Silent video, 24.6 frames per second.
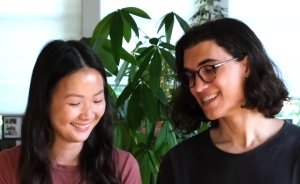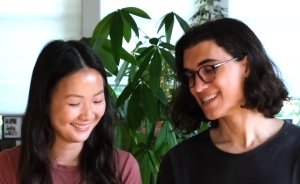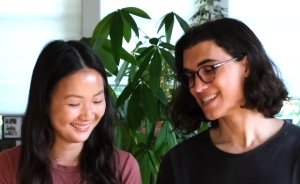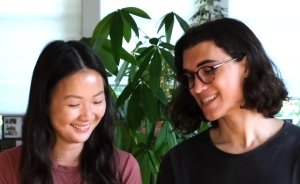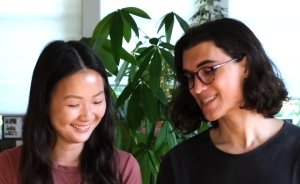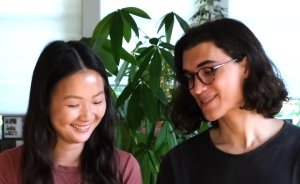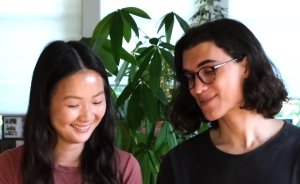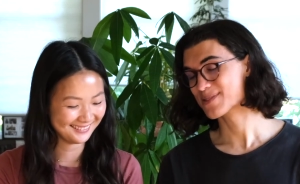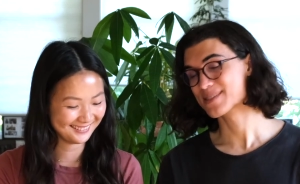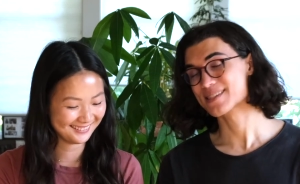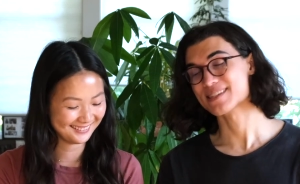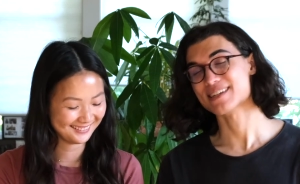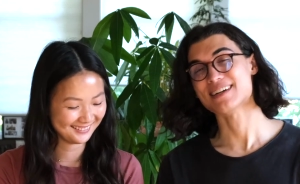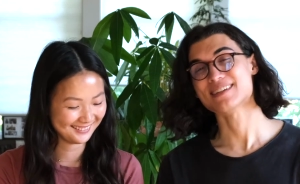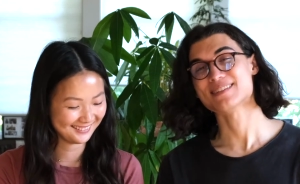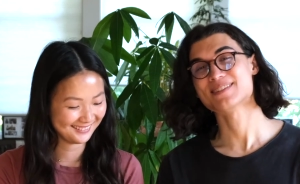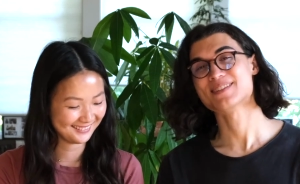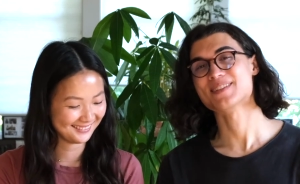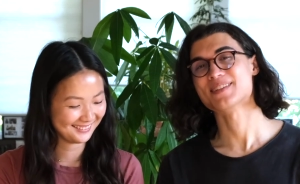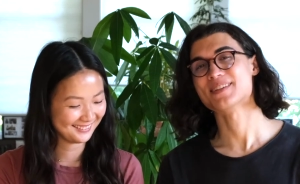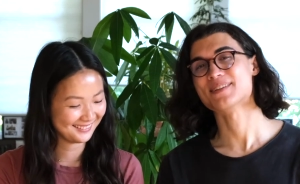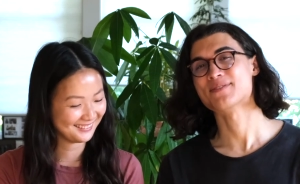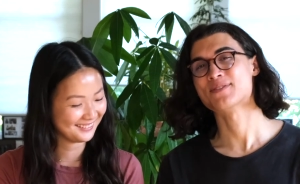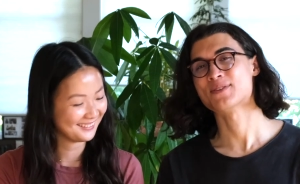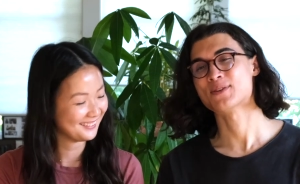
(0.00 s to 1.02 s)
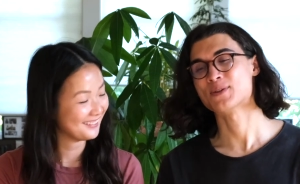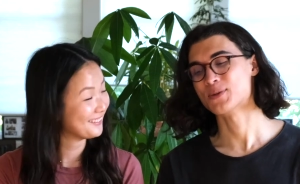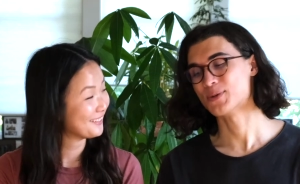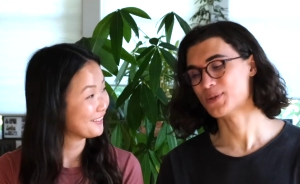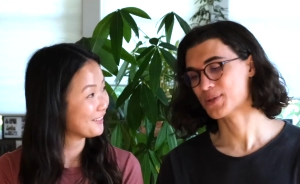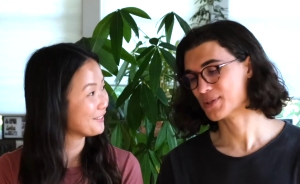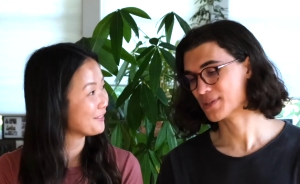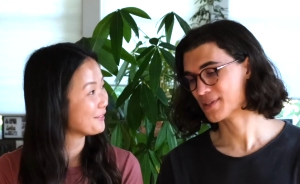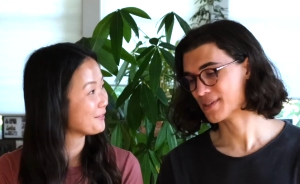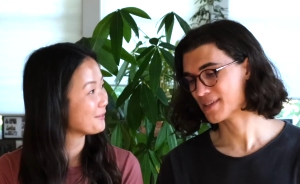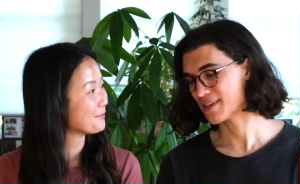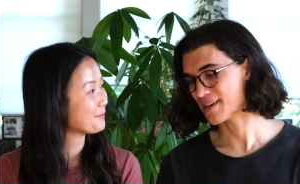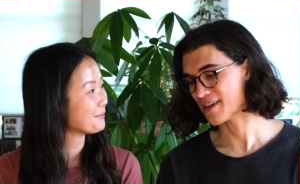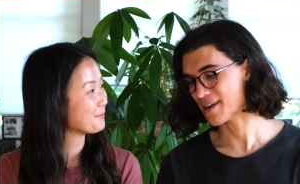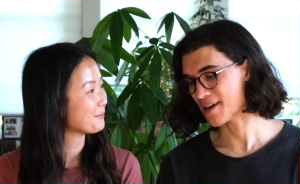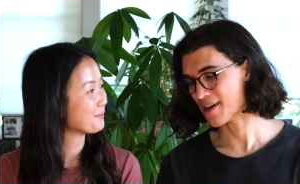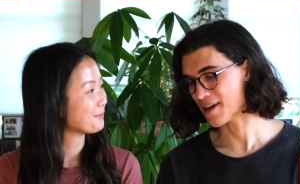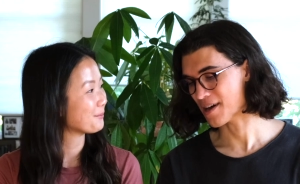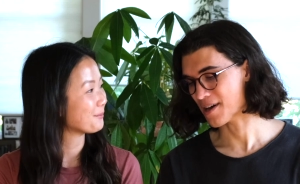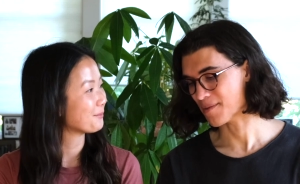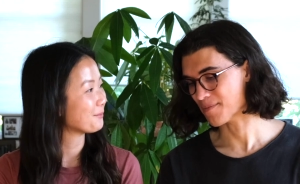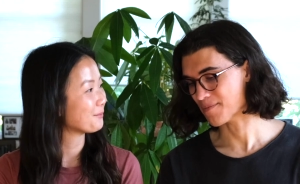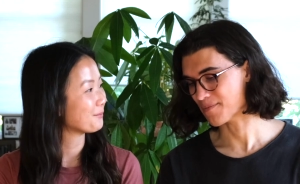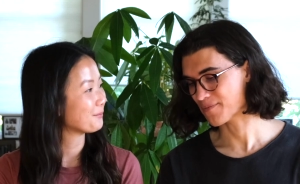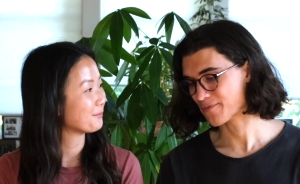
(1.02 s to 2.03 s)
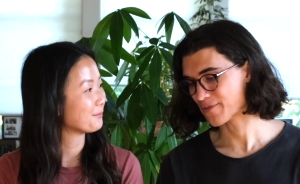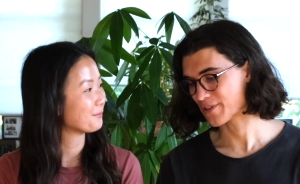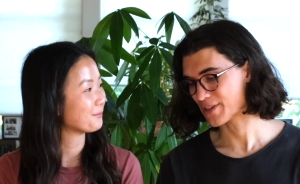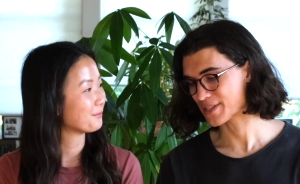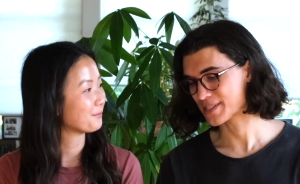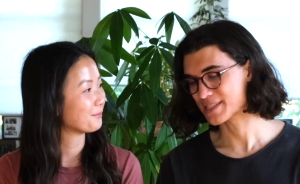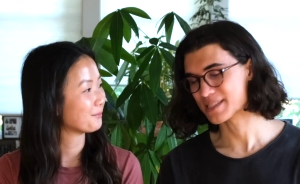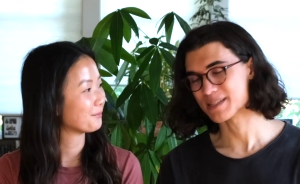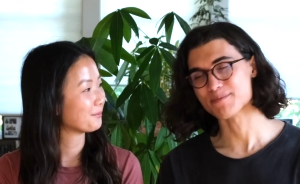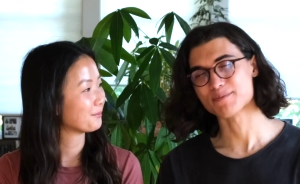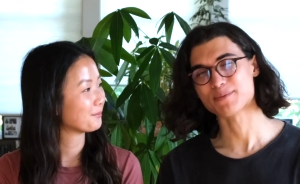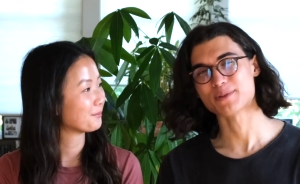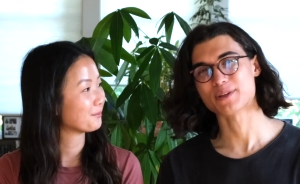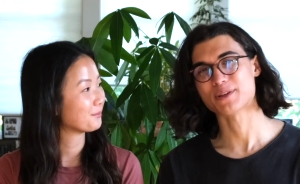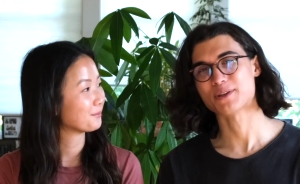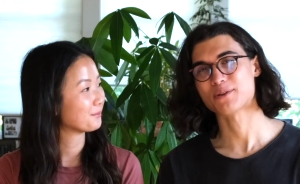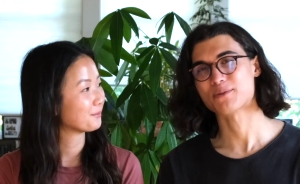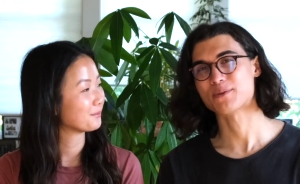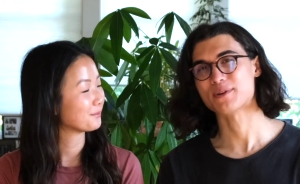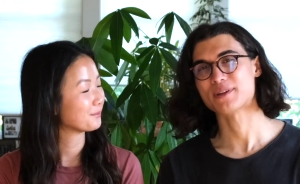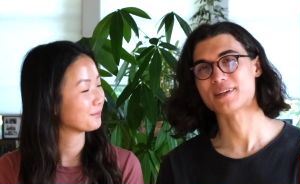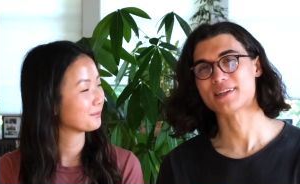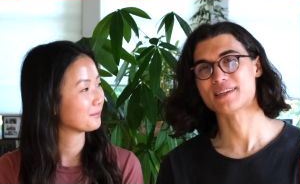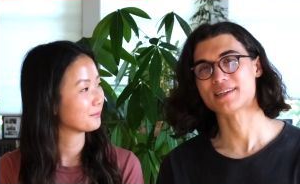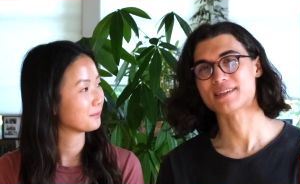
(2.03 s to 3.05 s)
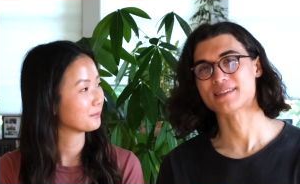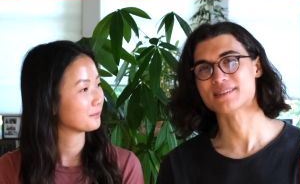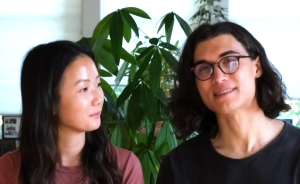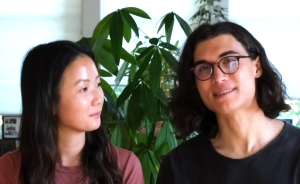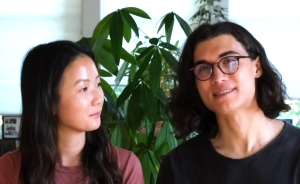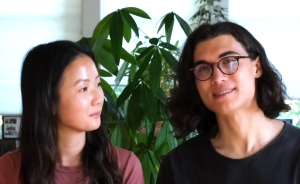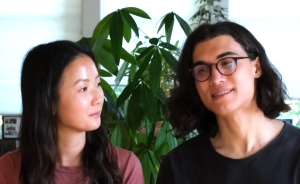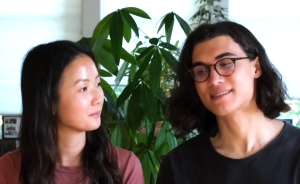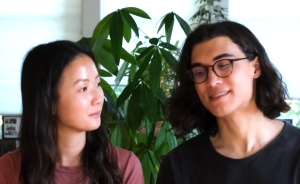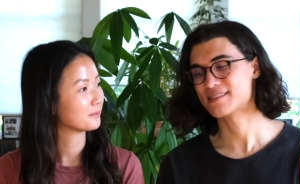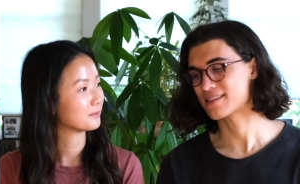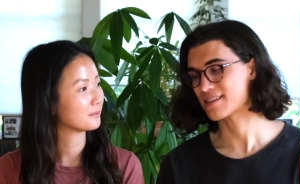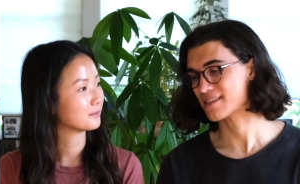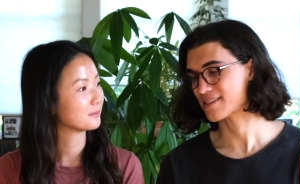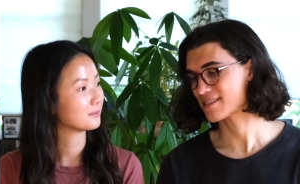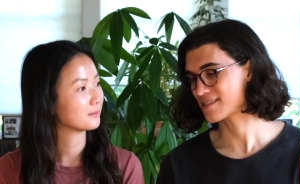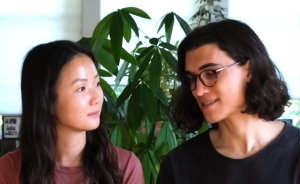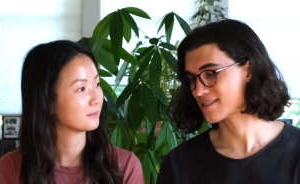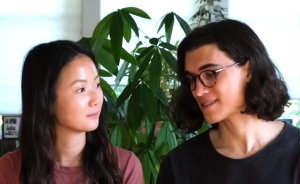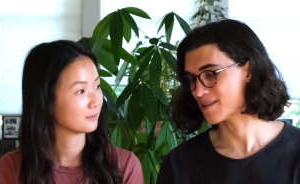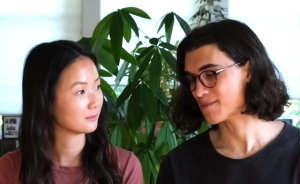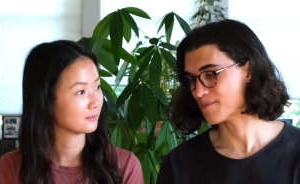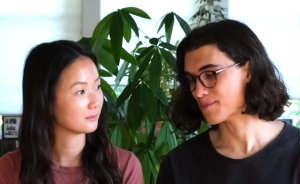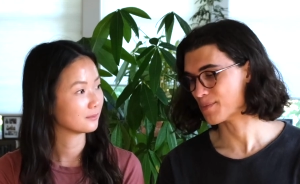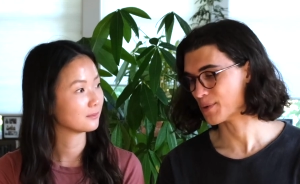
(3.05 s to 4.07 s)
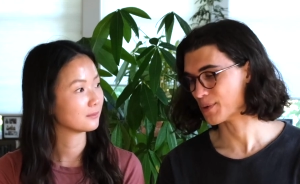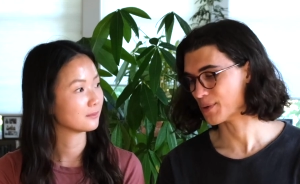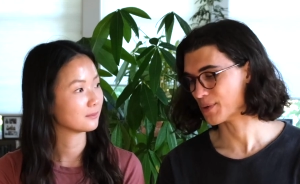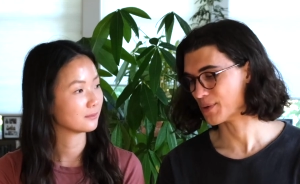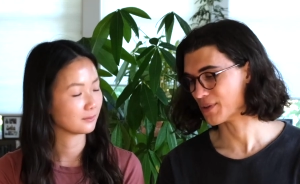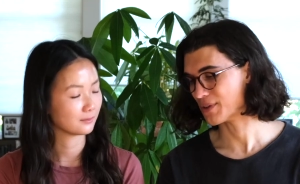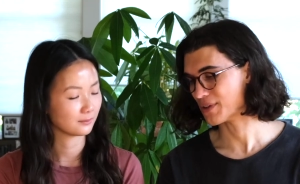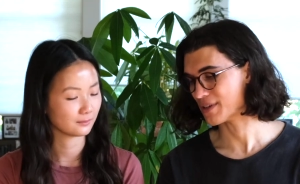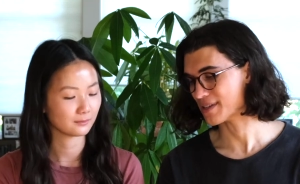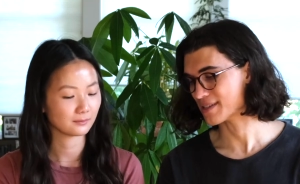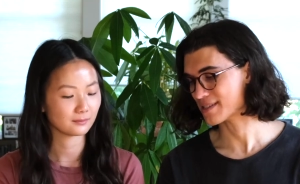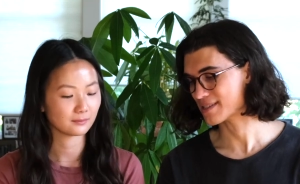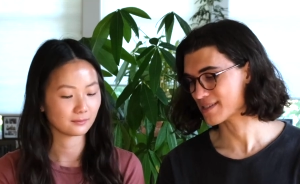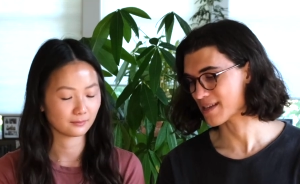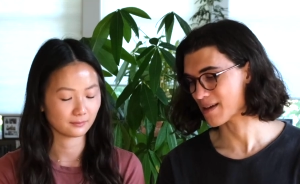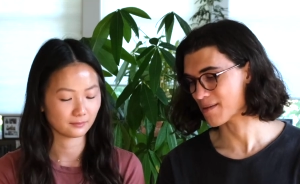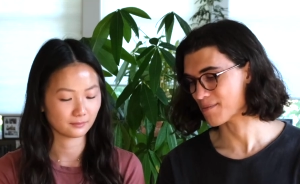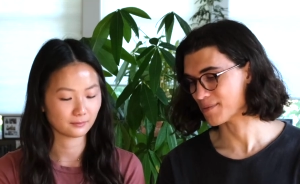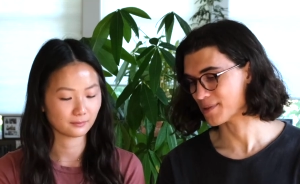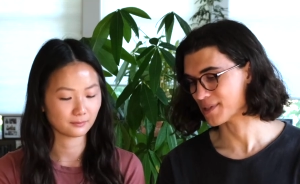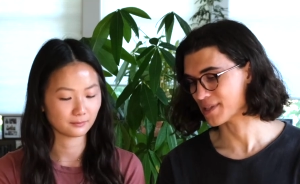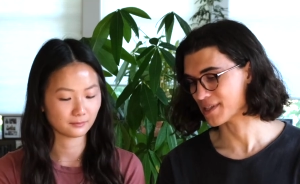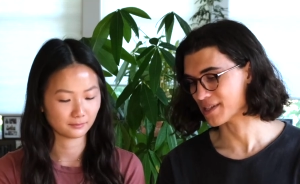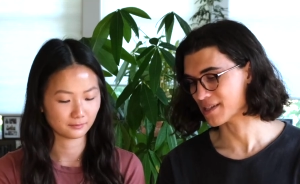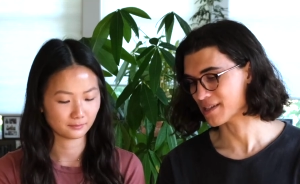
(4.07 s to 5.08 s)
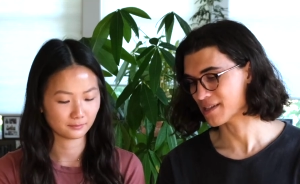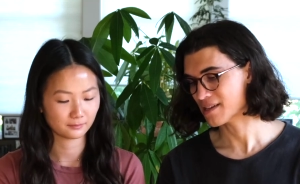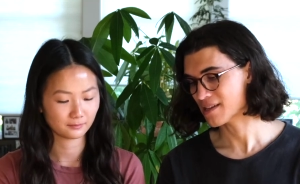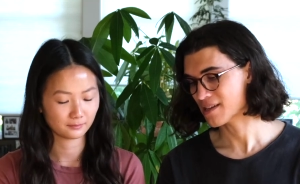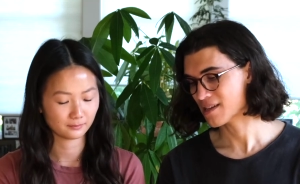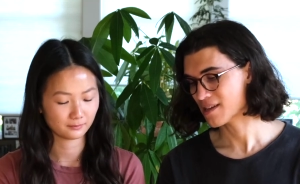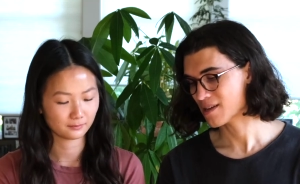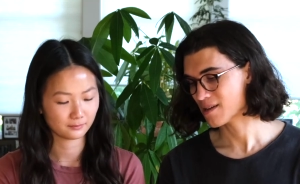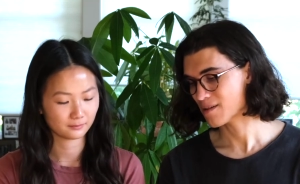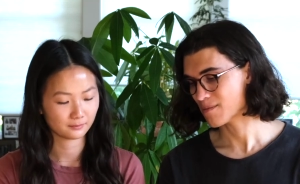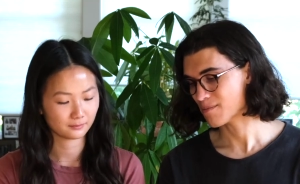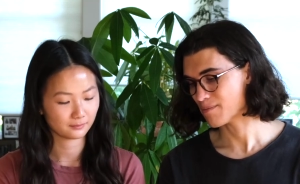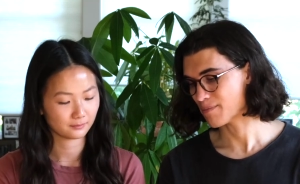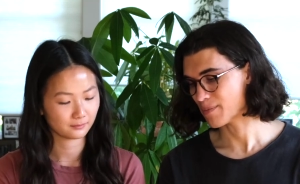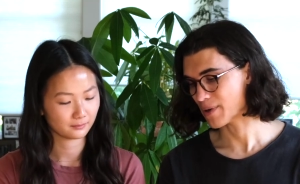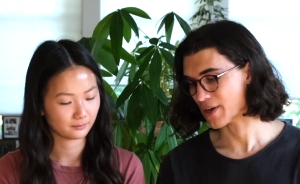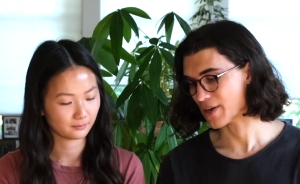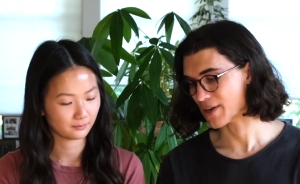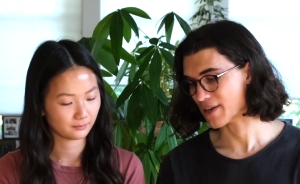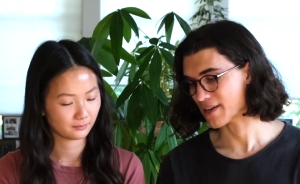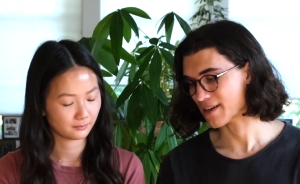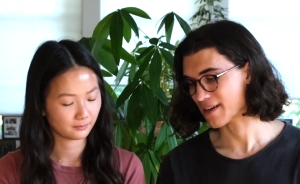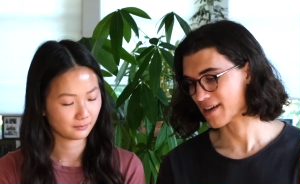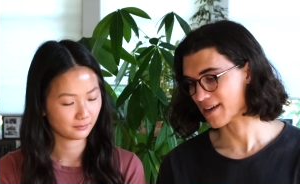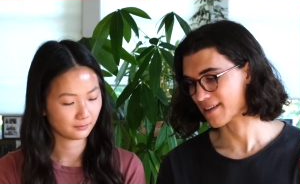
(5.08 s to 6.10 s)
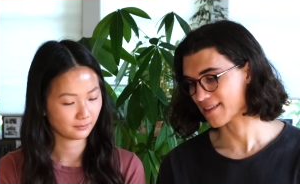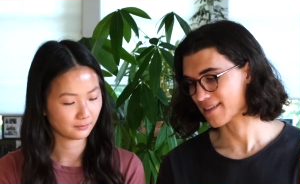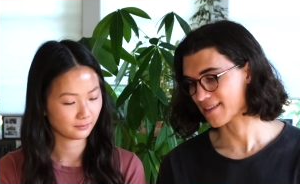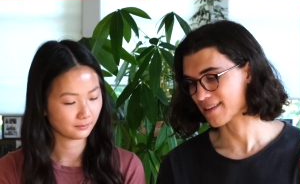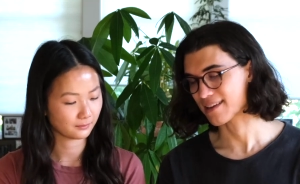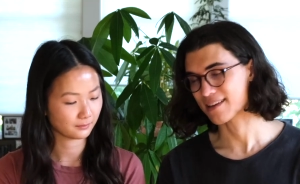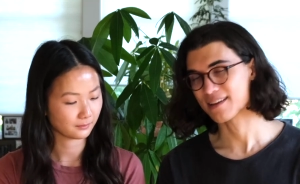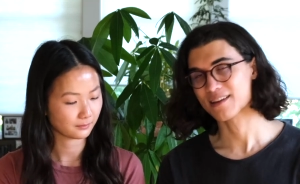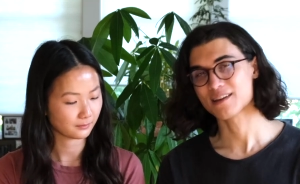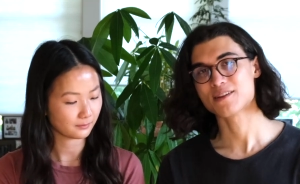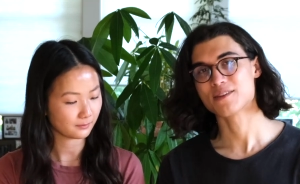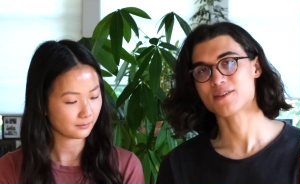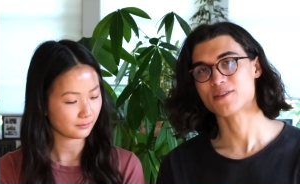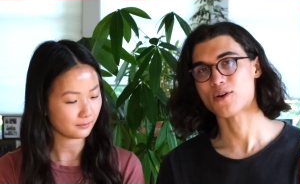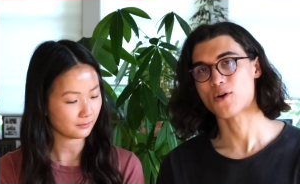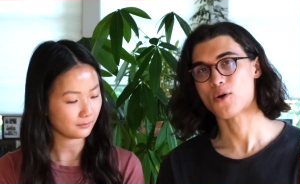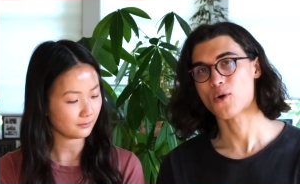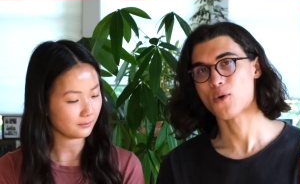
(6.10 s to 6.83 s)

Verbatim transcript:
Speaker 1: This was not too difficult, very simple ingredients, simple assembly. But I think the